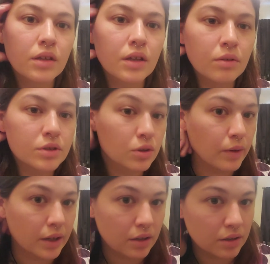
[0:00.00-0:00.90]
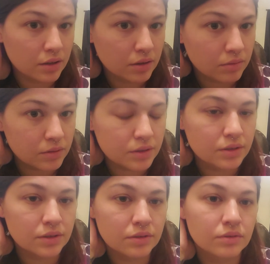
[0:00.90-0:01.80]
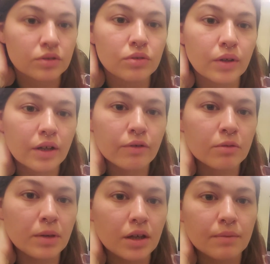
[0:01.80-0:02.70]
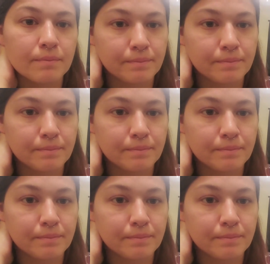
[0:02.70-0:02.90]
it was quick. It was too quick for me.